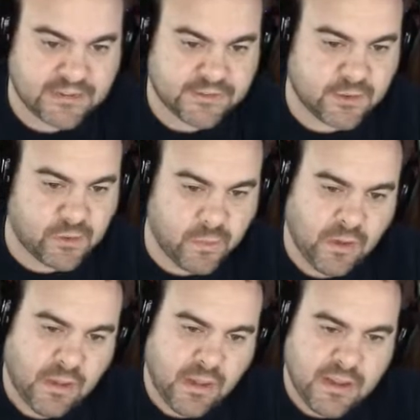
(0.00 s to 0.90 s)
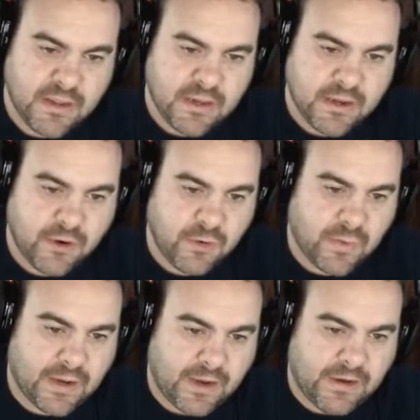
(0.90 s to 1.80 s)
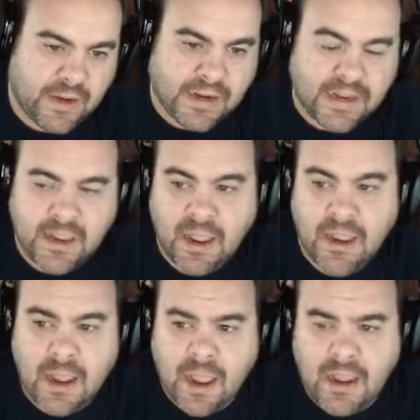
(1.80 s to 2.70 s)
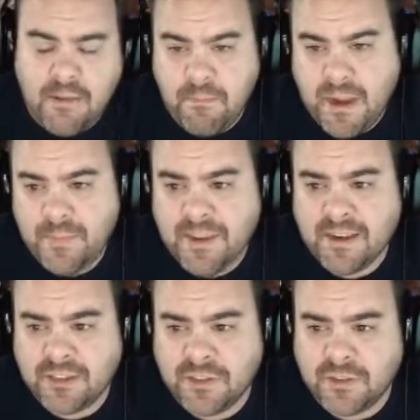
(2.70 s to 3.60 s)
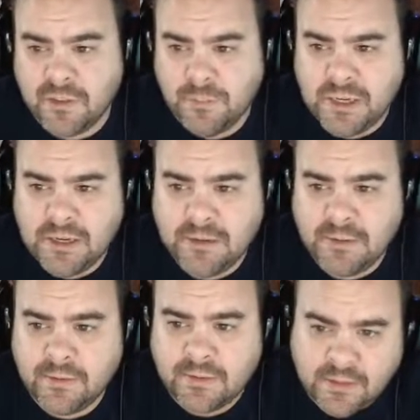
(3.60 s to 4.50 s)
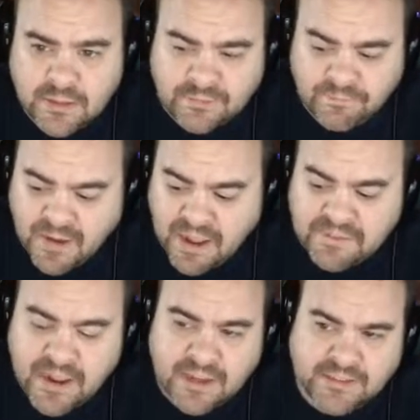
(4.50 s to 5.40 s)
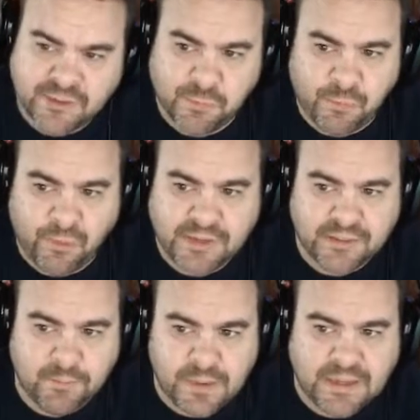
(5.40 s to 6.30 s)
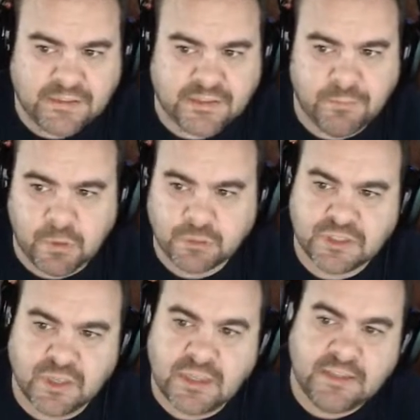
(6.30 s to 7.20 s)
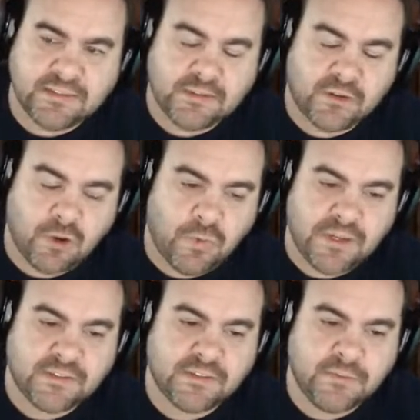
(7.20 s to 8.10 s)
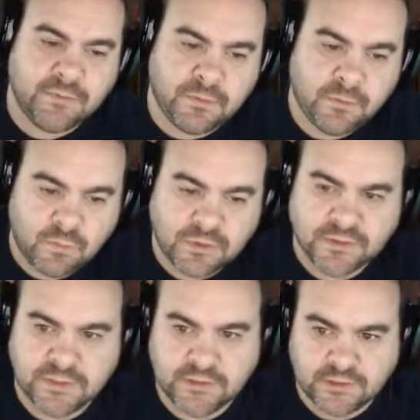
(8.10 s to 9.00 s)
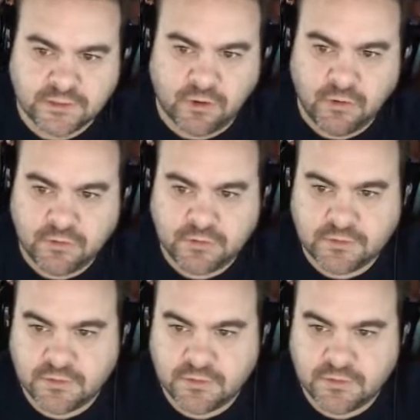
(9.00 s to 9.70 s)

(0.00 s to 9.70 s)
So, I get maybe it's just going to be the 5 guys that are playing the best and most cohesive when the season starts